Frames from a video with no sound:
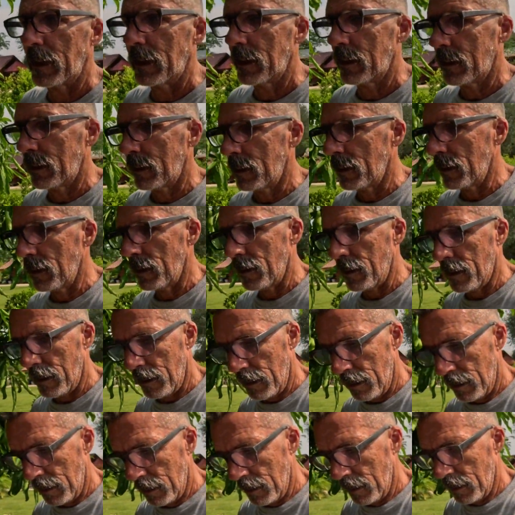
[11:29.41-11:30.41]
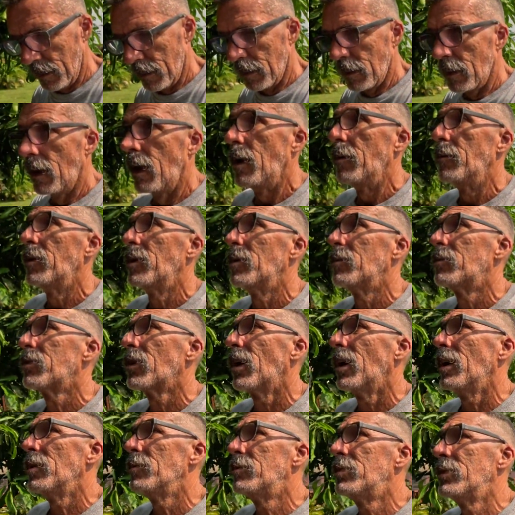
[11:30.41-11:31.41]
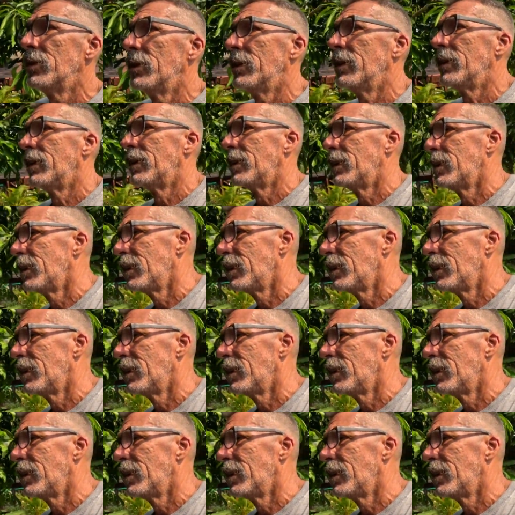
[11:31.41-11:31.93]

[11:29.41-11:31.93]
man. I'm gonna probably put,